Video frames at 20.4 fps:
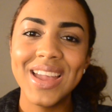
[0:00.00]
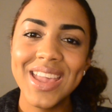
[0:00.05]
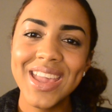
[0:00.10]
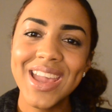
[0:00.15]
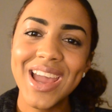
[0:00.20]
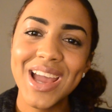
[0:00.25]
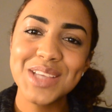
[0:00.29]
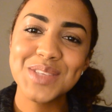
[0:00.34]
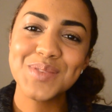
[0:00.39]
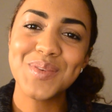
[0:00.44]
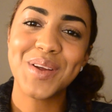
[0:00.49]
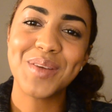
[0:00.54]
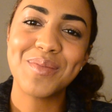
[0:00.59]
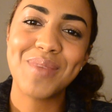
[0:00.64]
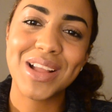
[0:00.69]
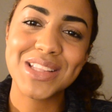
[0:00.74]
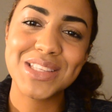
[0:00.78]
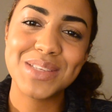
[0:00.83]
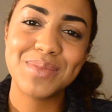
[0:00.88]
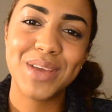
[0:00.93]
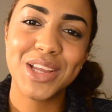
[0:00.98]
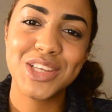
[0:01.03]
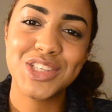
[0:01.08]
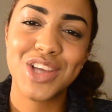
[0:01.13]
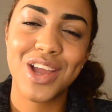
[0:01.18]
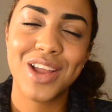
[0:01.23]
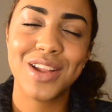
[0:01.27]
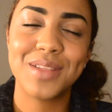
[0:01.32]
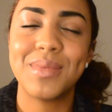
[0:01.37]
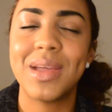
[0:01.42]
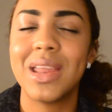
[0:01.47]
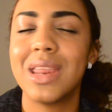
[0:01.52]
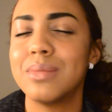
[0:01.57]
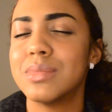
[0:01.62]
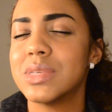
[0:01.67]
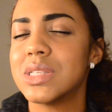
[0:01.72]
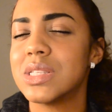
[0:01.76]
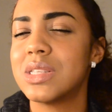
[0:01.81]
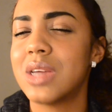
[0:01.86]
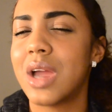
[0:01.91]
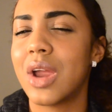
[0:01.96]
Hey guys, welcome back to my channel. My name
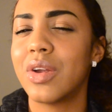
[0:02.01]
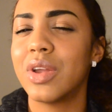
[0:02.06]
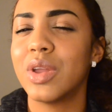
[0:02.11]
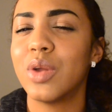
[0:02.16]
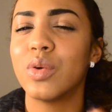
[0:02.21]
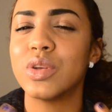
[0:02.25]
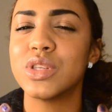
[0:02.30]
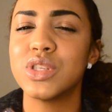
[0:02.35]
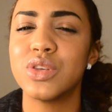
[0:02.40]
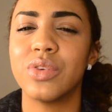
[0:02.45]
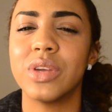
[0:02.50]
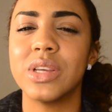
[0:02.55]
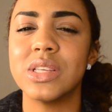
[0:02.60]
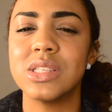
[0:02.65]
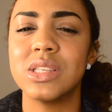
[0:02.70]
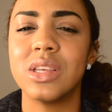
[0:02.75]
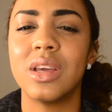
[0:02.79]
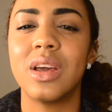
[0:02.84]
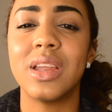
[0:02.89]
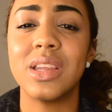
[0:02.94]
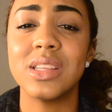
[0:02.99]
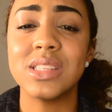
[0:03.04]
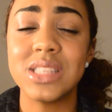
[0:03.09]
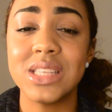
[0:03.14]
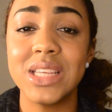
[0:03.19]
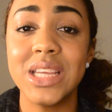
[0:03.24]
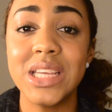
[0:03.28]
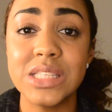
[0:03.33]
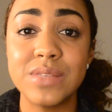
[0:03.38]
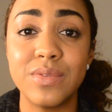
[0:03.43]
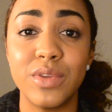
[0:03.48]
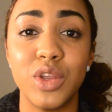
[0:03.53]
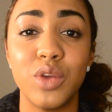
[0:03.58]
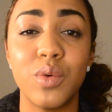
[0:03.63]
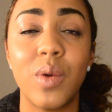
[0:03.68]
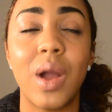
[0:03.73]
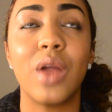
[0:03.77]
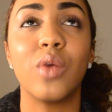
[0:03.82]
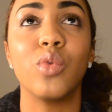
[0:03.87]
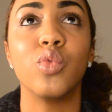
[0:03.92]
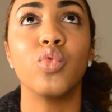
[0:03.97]
is Terry or Teresia, and in today's video
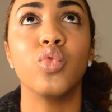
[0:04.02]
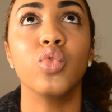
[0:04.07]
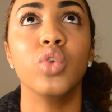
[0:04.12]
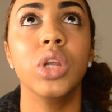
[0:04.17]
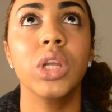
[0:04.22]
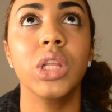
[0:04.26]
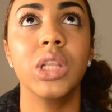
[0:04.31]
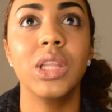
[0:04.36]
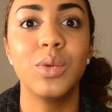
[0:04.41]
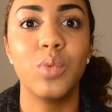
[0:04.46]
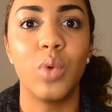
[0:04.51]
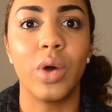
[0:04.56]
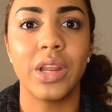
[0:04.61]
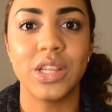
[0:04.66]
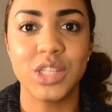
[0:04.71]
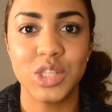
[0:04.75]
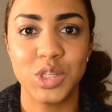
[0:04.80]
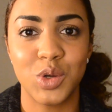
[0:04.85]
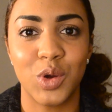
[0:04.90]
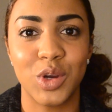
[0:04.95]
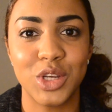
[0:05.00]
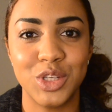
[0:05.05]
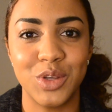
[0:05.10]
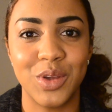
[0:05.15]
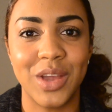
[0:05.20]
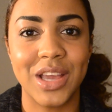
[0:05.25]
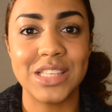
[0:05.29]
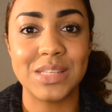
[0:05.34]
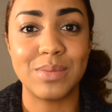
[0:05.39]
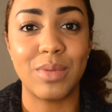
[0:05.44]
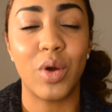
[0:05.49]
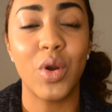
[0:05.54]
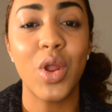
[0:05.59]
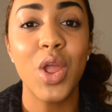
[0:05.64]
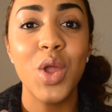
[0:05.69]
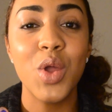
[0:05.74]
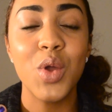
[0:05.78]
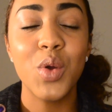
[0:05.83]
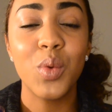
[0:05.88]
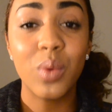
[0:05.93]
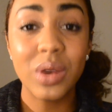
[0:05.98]
I really wanted to talk to you guys about
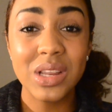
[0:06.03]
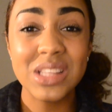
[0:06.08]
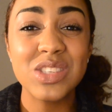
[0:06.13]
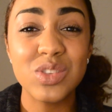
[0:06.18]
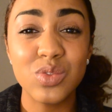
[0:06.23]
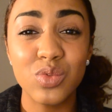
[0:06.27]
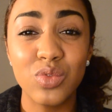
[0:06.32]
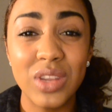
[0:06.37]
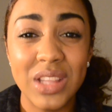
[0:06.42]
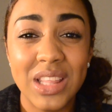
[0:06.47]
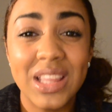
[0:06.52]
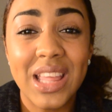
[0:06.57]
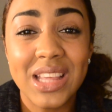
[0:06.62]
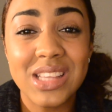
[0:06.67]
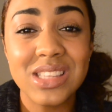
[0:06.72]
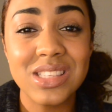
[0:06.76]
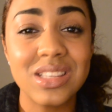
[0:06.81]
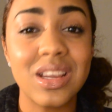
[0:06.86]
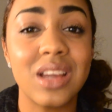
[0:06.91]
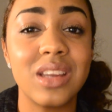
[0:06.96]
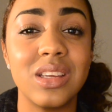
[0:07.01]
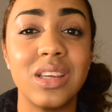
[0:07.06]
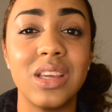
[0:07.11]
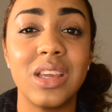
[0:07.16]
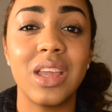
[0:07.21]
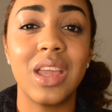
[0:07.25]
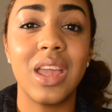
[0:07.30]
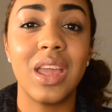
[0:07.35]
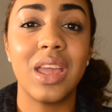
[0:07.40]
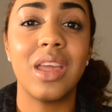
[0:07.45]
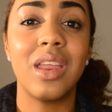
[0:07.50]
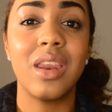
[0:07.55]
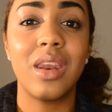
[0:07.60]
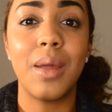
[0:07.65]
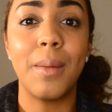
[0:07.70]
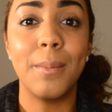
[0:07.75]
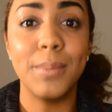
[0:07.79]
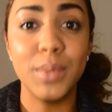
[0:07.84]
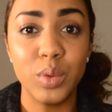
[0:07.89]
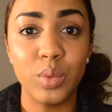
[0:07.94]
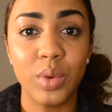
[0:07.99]
what it's really like studying in
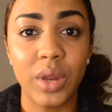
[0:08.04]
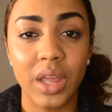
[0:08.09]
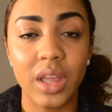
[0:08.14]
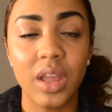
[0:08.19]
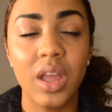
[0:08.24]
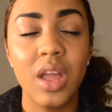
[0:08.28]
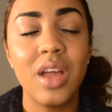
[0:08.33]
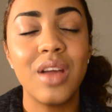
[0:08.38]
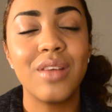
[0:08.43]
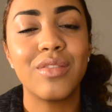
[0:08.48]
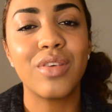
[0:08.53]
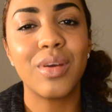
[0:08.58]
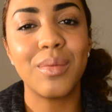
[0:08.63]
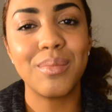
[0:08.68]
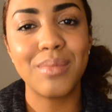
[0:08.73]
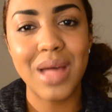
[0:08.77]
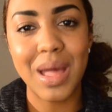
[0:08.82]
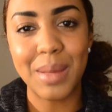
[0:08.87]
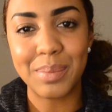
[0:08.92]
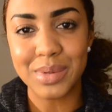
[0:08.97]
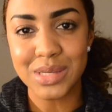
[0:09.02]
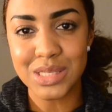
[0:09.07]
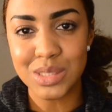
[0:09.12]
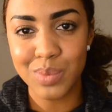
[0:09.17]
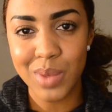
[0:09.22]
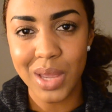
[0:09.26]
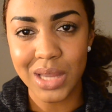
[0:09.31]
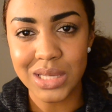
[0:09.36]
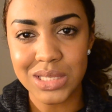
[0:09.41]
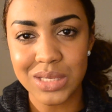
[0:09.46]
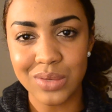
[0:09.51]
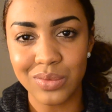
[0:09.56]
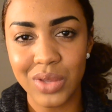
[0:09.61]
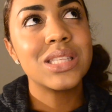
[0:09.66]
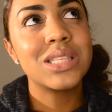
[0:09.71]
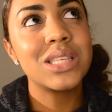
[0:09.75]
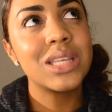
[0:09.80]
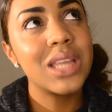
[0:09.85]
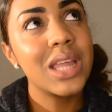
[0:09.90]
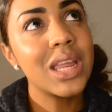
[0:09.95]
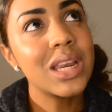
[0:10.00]
Munich from my perspective.
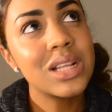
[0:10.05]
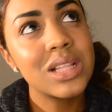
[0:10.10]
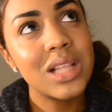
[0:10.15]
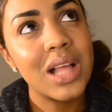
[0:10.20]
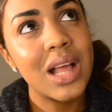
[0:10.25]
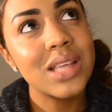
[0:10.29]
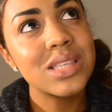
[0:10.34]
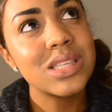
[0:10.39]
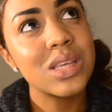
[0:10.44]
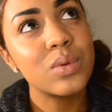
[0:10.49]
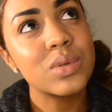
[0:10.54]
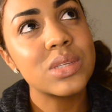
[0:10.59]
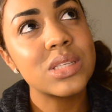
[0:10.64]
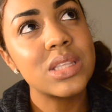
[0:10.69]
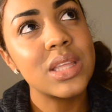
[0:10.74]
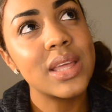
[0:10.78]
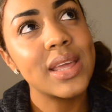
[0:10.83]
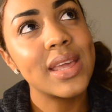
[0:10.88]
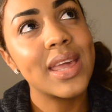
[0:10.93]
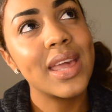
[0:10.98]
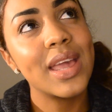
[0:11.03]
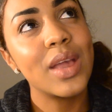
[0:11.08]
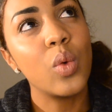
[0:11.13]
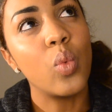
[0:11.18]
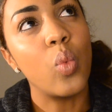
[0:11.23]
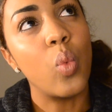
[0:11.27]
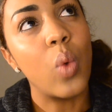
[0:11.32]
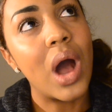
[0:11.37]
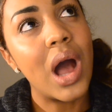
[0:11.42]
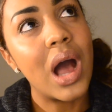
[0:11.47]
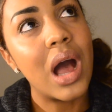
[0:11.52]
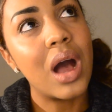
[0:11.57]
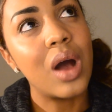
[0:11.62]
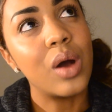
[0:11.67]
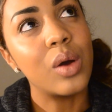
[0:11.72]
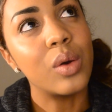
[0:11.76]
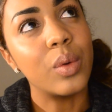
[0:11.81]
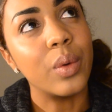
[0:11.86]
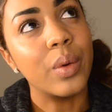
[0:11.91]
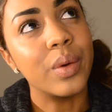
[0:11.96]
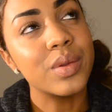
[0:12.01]
Today in class I was thinking,
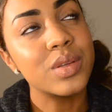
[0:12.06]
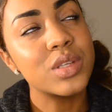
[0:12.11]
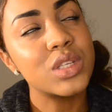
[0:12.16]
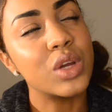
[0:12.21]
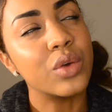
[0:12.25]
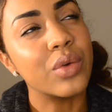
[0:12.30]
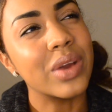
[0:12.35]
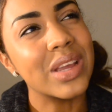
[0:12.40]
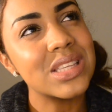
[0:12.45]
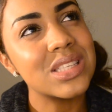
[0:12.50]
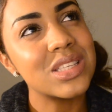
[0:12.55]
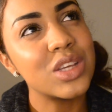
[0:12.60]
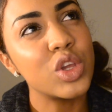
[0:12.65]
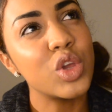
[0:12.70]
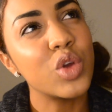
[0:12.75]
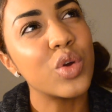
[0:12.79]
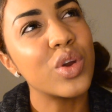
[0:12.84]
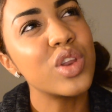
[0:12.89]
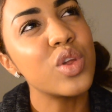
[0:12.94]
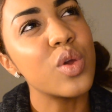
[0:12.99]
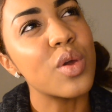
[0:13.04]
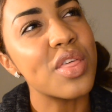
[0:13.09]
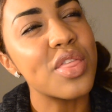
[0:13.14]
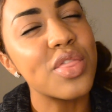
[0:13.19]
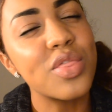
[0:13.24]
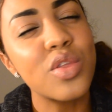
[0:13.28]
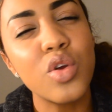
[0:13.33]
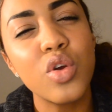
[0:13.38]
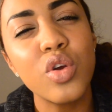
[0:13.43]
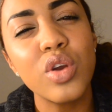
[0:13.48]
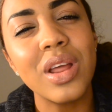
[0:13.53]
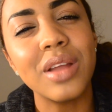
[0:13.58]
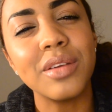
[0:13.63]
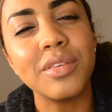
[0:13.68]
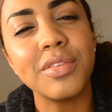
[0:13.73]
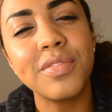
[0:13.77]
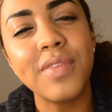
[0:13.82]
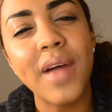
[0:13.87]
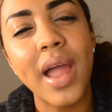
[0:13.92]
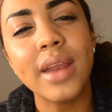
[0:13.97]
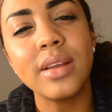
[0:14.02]
wow, Teresia, you're in your third and
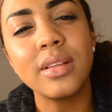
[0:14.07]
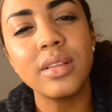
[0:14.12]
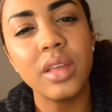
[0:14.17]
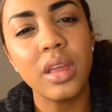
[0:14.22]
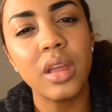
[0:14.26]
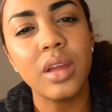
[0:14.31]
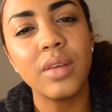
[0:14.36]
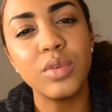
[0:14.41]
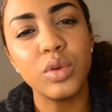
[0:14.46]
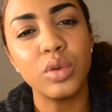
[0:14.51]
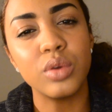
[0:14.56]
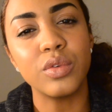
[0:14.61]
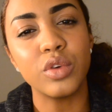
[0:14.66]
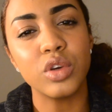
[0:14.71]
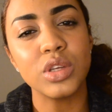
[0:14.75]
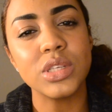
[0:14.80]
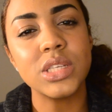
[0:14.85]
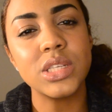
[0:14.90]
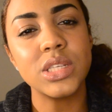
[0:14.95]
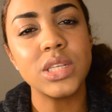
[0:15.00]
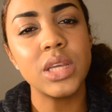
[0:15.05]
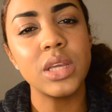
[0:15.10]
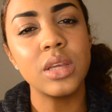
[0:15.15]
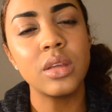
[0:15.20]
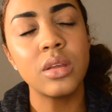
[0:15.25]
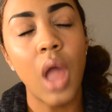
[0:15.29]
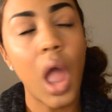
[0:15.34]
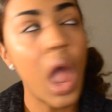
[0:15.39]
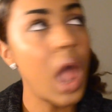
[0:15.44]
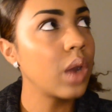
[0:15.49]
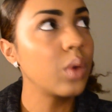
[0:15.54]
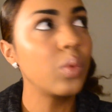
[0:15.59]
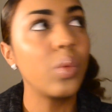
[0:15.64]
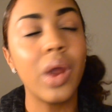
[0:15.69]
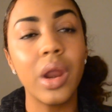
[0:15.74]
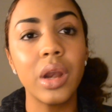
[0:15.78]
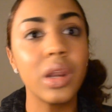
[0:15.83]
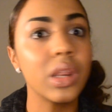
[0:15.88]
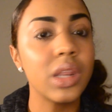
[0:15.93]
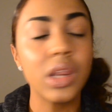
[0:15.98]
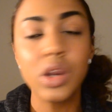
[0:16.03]
final year of university, and
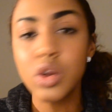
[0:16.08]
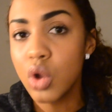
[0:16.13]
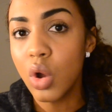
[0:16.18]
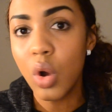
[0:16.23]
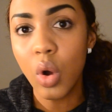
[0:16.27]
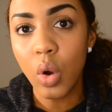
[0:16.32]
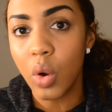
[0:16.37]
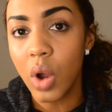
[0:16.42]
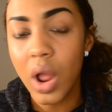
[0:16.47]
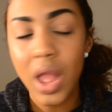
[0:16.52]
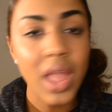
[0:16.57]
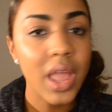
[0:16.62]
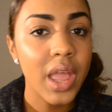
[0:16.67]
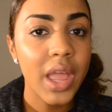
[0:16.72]
where did it go?